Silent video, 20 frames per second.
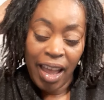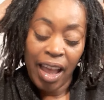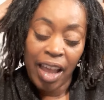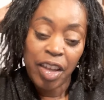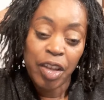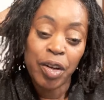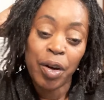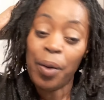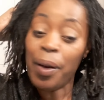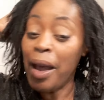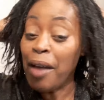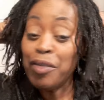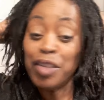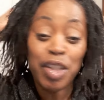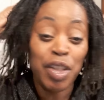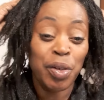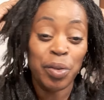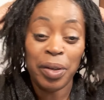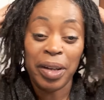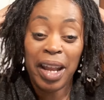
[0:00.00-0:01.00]
You don't have to
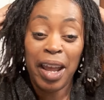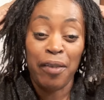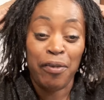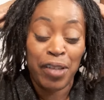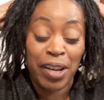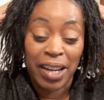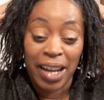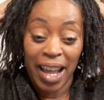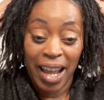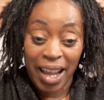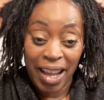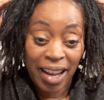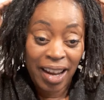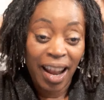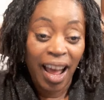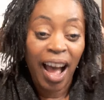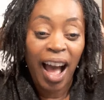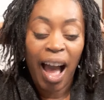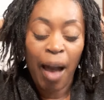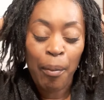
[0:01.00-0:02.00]
do it every
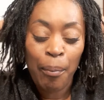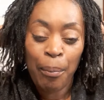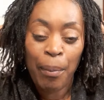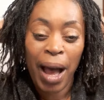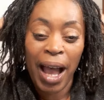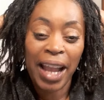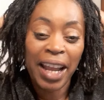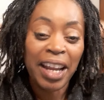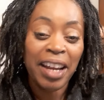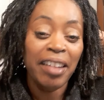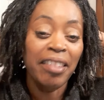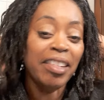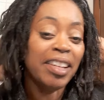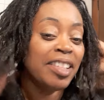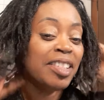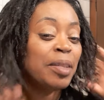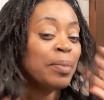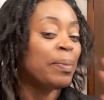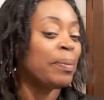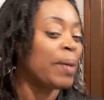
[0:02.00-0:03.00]
night. My hair
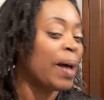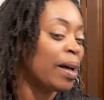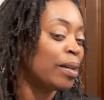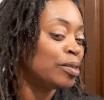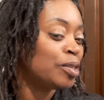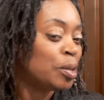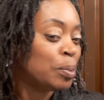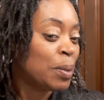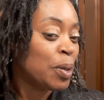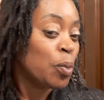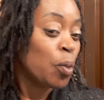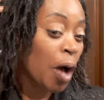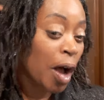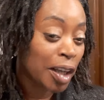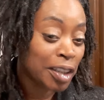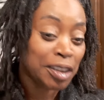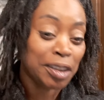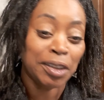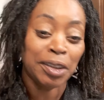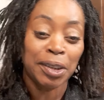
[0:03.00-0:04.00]
is about to be
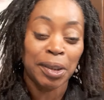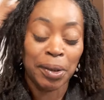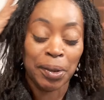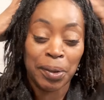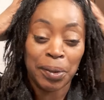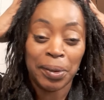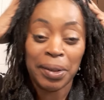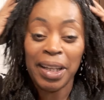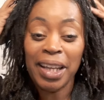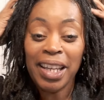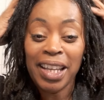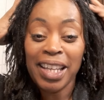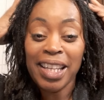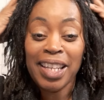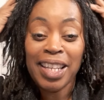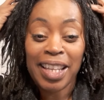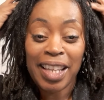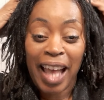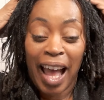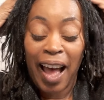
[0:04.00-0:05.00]
washed soon,
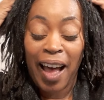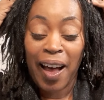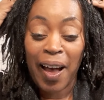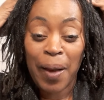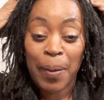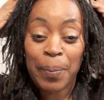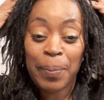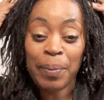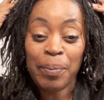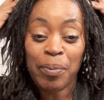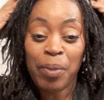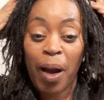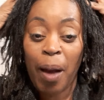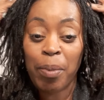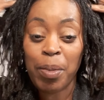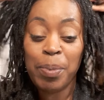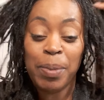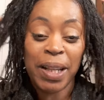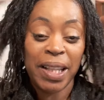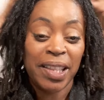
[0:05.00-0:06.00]
um,
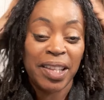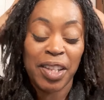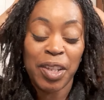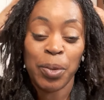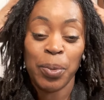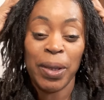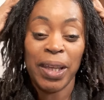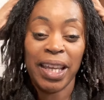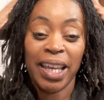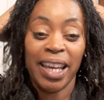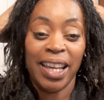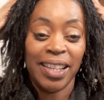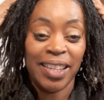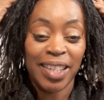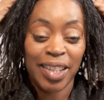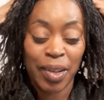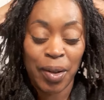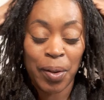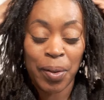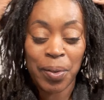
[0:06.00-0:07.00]
probably this weekend.
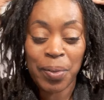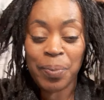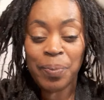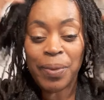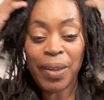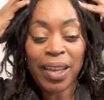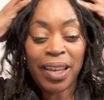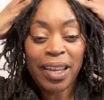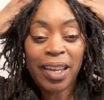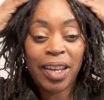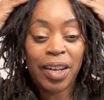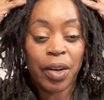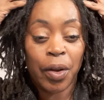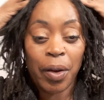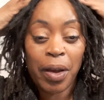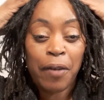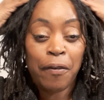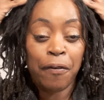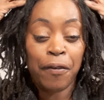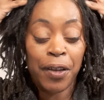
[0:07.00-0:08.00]
So, you know,
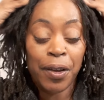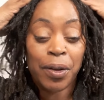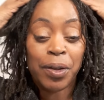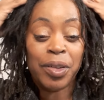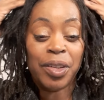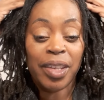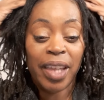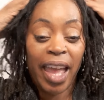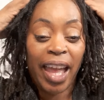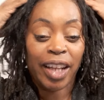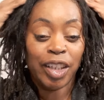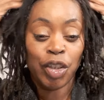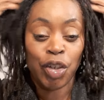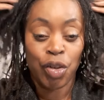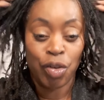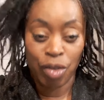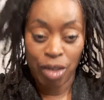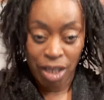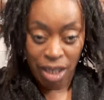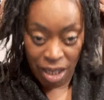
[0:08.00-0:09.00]
it feels
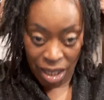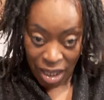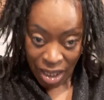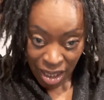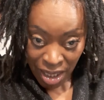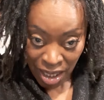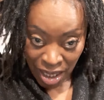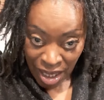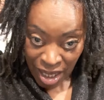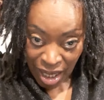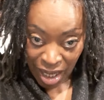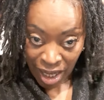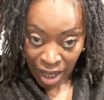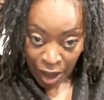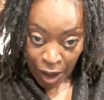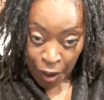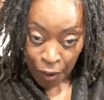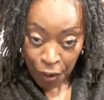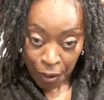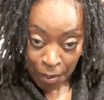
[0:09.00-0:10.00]
extra good
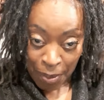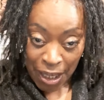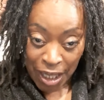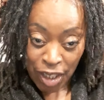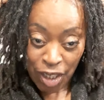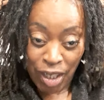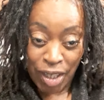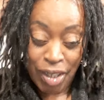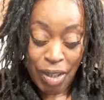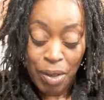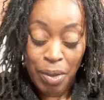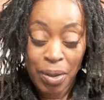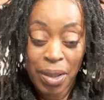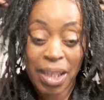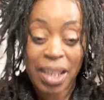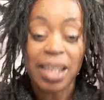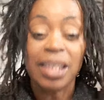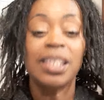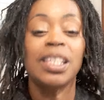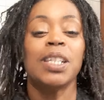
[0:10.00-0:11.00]
for me to do
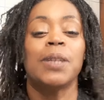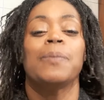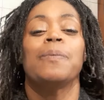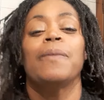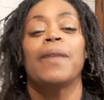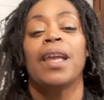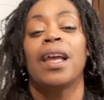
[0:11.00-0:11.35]
this.